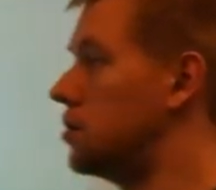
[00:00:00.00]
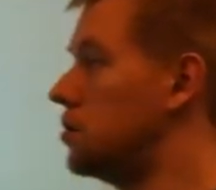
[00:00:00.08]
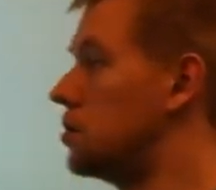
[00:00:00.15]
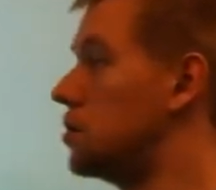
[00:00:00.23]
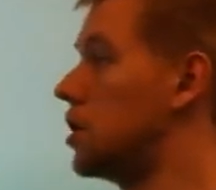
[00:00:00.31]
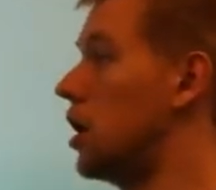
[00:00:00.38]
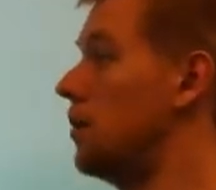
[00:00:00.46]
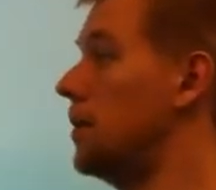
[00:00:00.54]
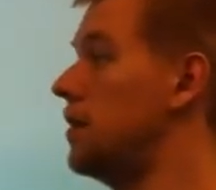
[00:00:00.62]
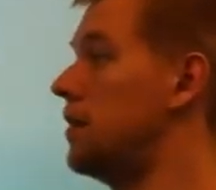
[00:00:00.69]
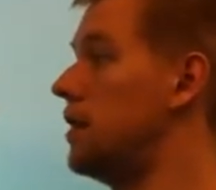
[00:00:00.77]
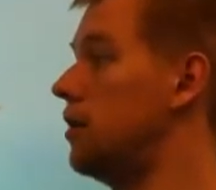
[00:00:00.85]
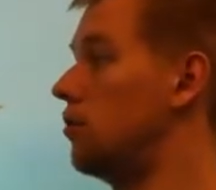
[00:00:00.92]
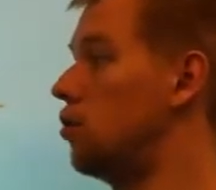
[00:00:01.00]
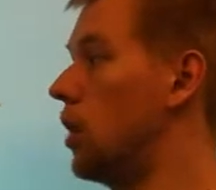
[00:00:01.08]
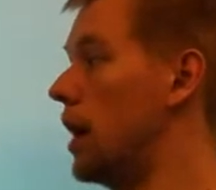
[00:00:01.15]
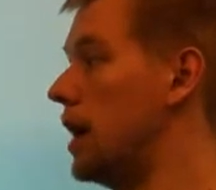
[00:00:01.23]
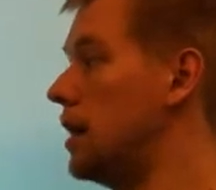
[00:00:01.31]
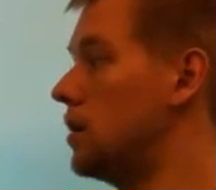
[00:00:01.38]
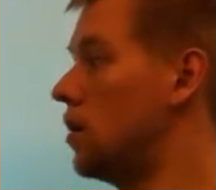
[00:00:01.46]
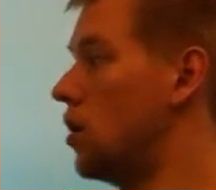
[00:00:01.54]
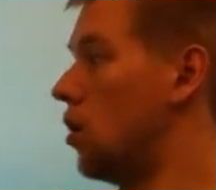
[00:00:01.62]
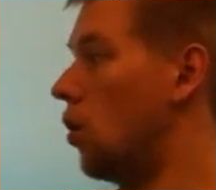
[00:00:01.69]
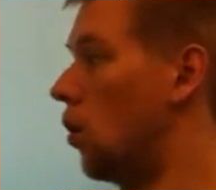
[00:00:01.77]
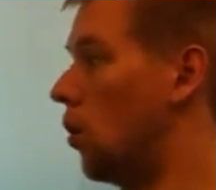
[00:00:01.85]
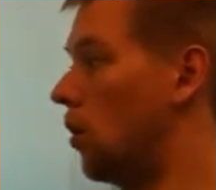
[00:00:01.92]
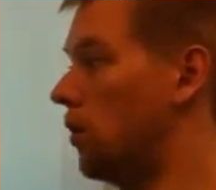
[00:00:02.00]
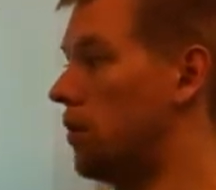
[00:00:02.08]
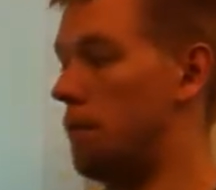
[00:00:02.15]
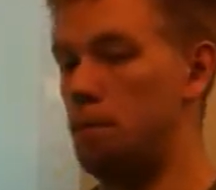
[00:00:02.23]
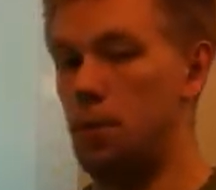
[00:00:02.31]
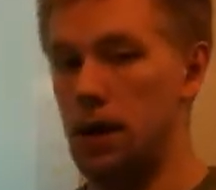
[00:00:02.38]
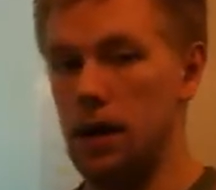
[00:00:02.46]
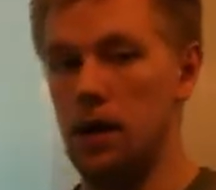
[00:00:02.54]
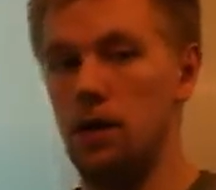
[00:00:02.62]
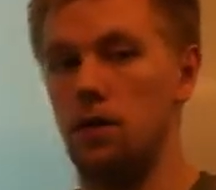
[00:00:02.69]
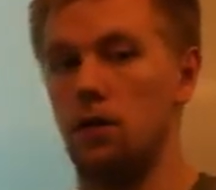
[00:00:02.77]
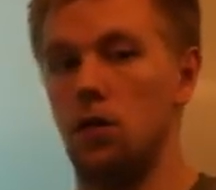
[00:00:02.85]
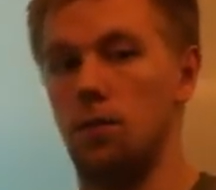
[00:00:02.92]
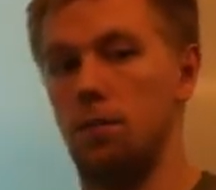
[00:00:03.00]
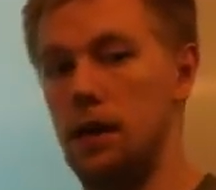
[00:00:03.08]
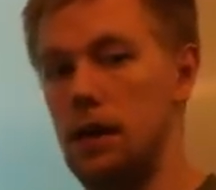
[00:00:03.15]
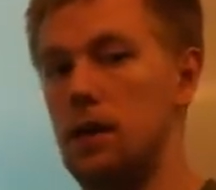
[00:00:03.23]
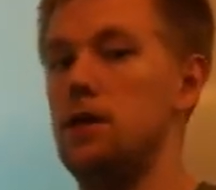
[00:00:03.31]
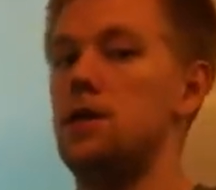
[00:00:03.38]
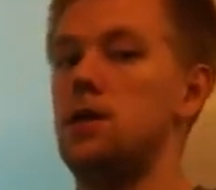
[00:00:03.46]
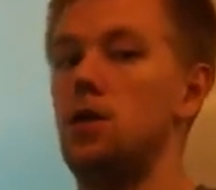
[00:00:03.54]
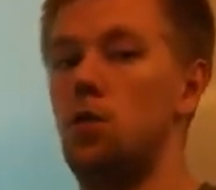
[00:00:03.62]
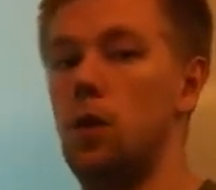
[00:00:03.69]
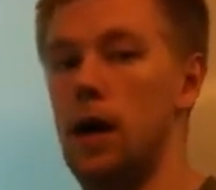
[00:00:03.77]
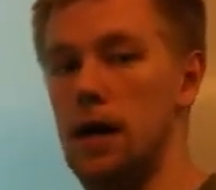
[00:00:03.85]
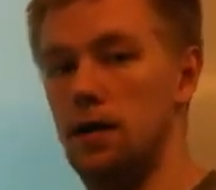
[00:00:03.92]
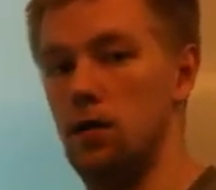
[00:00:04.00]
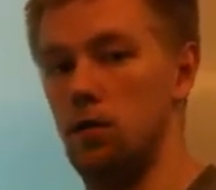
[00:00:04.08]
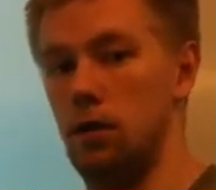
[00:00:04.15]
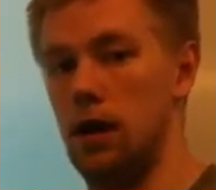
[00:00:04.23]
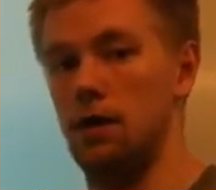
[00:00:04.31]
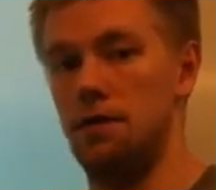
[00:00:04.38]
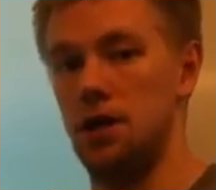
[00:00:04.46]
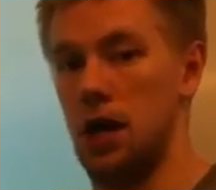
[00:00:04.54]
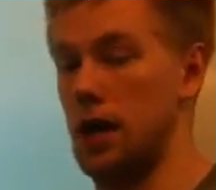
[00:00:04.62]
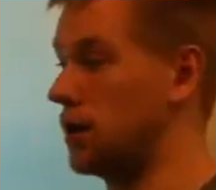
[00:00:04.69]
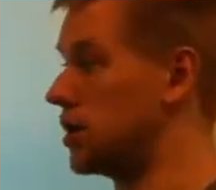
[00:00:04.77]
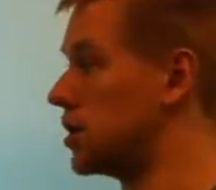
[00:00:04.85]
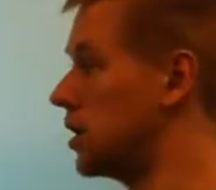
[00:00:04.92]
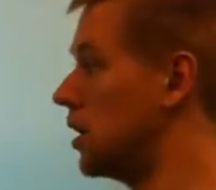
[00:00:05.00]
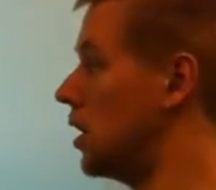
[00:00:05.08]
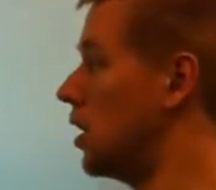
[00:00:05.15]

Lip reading: To determine the rate or the B, so the B is the rate of change,